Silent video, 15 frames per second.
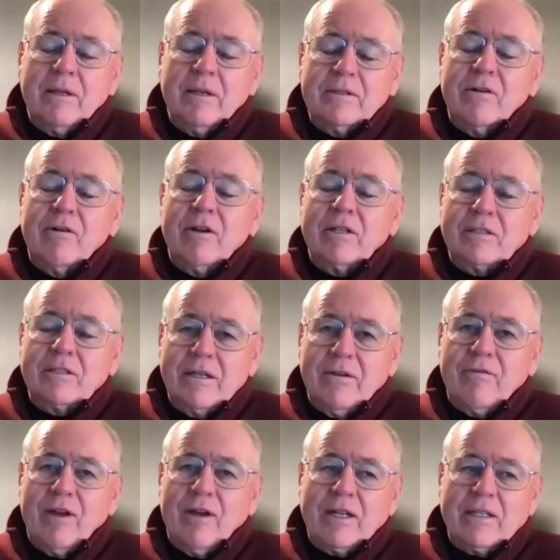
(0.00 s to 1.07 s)

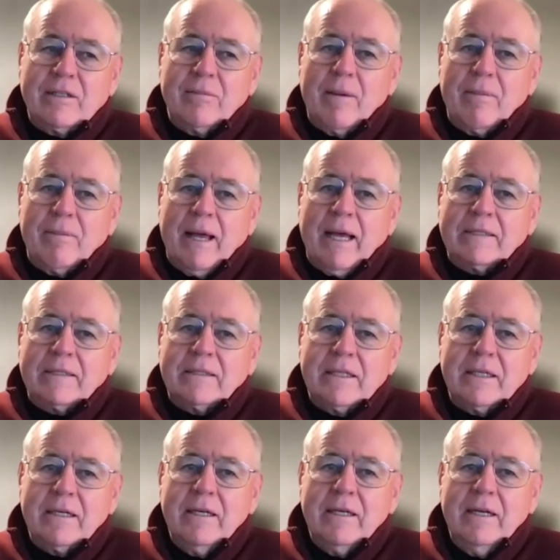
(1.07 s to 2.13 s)
seriously affected by
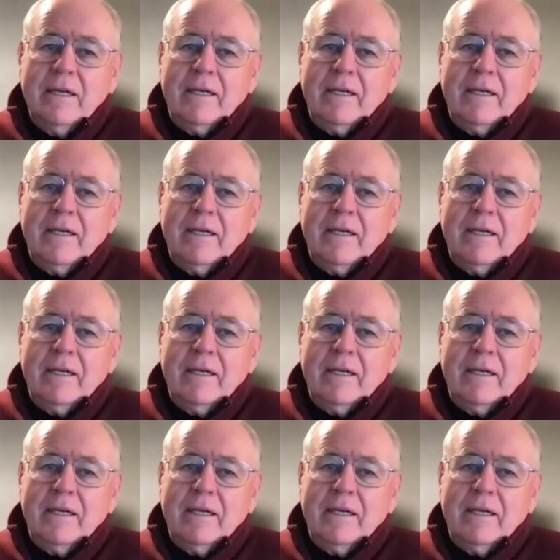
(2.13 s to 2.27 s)
plastic,